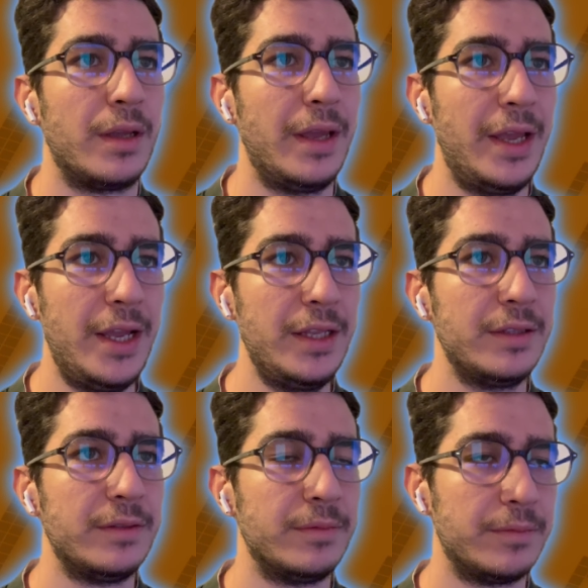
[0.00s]

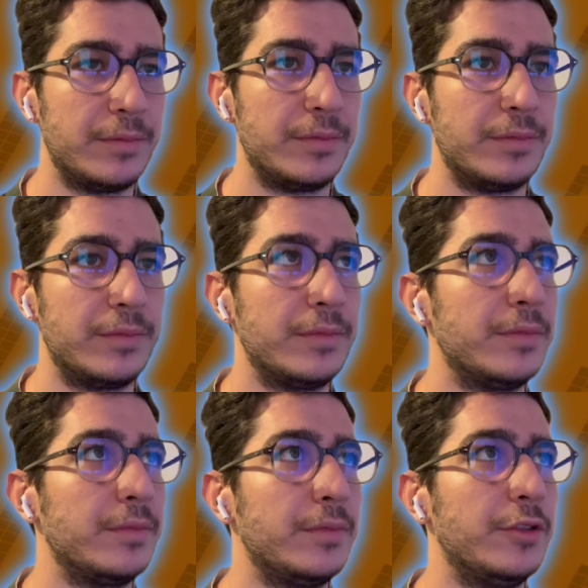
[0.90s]
and
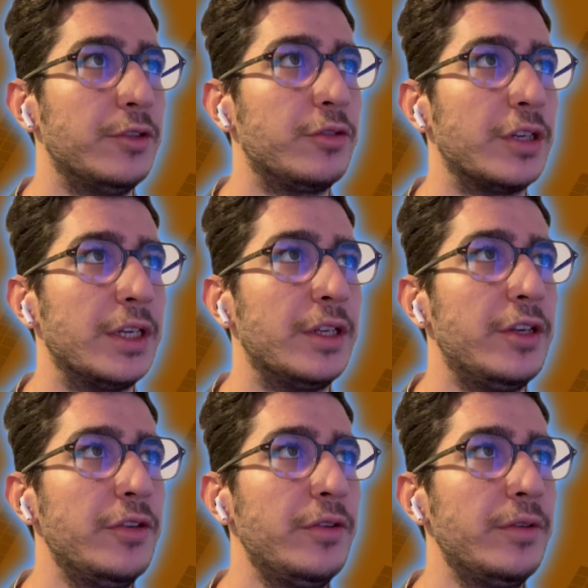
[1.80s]
you can
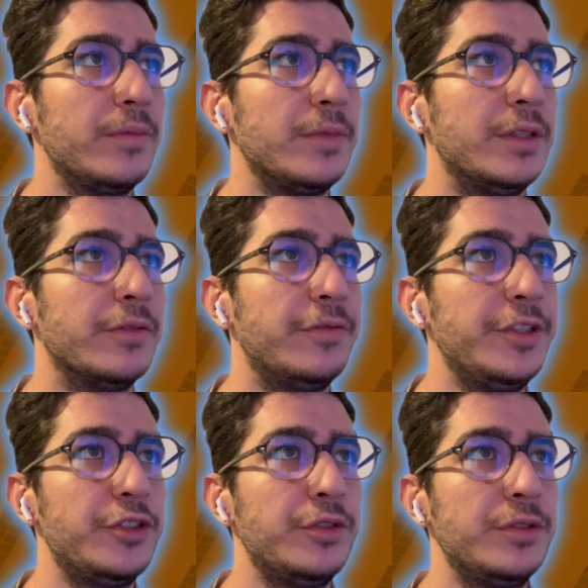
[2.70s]
here in the
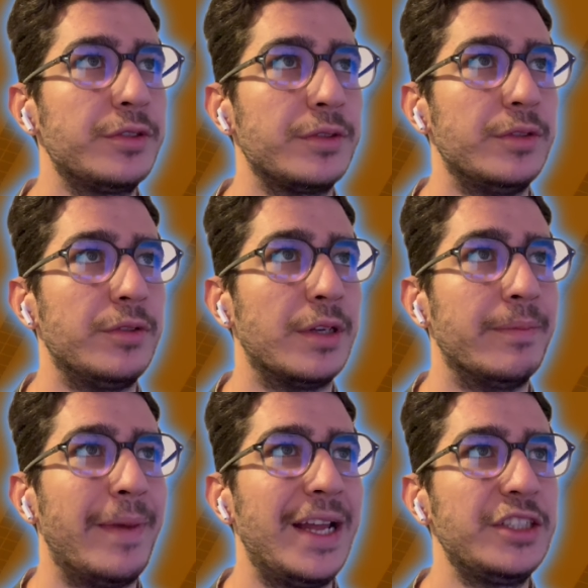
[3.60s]
features, you can
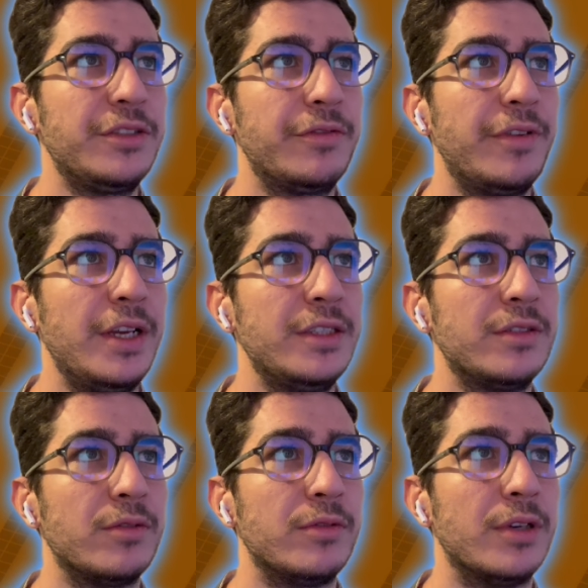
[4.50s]
matching face
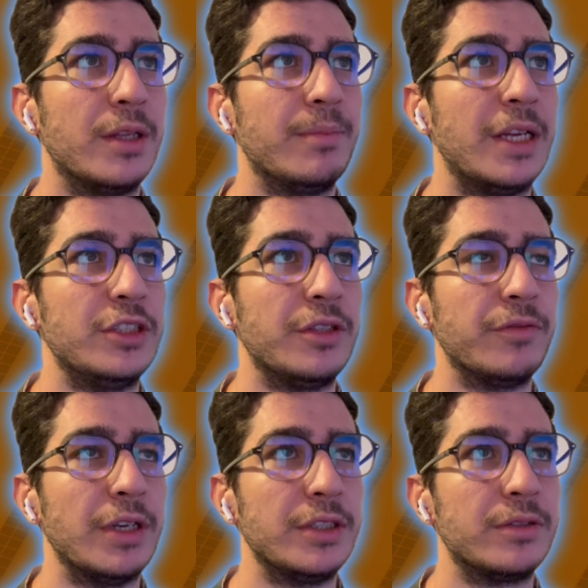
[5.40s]
or non-matching
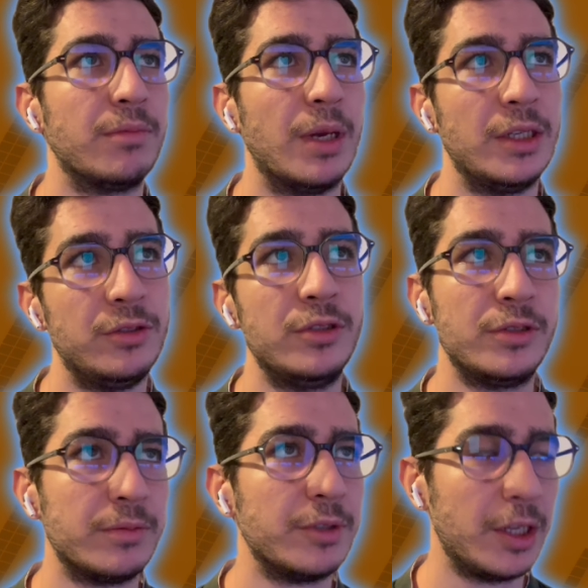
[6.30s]
face. I
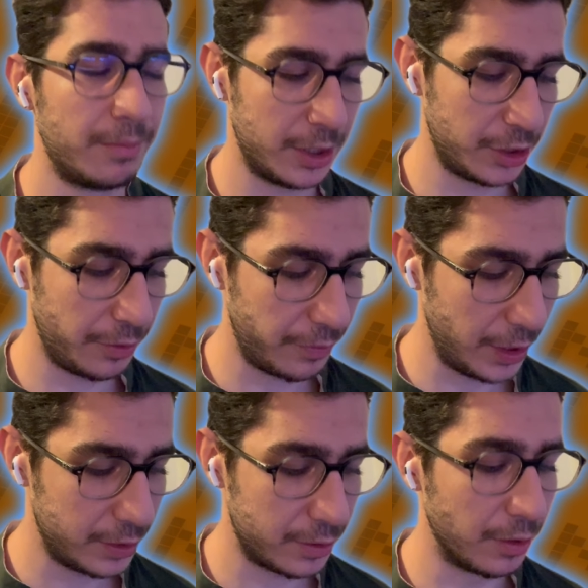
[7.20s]
use non-matching
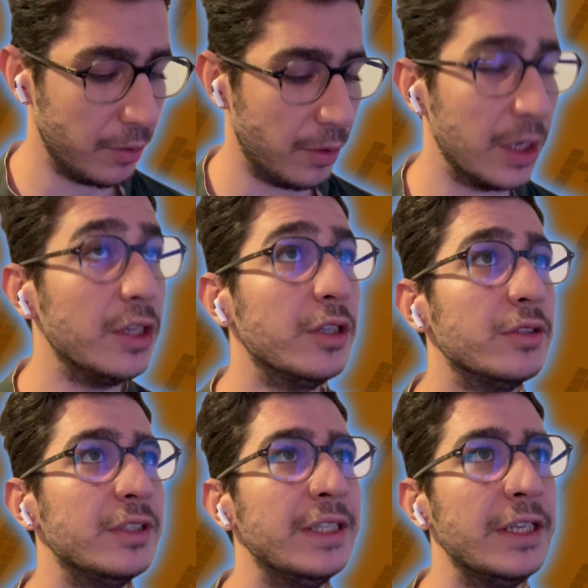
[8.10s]
face, so I
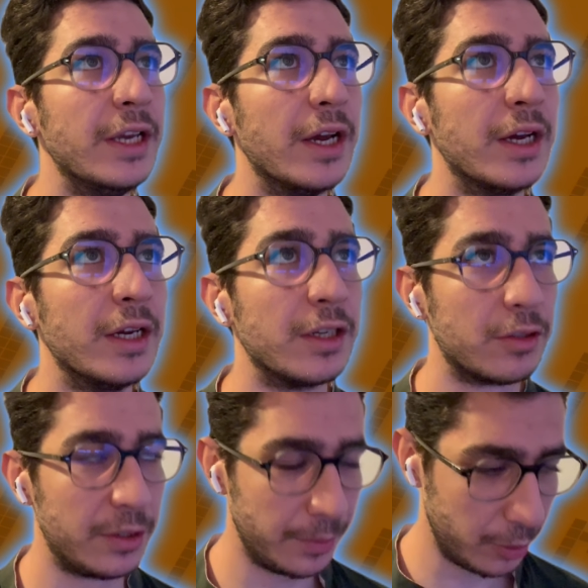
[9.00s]
use the
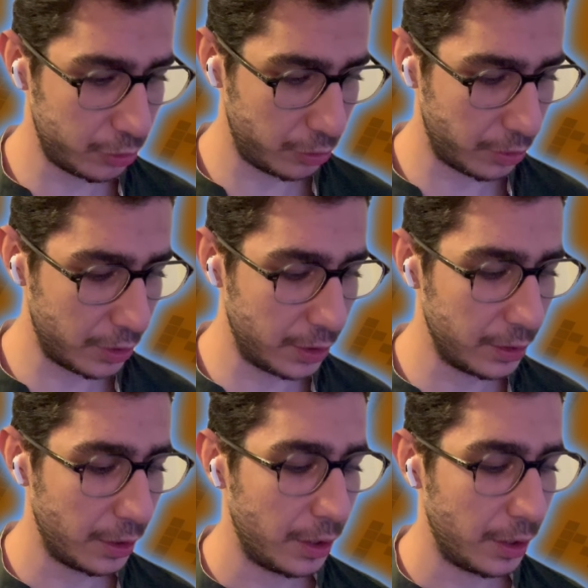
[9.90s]
keyboard shortcut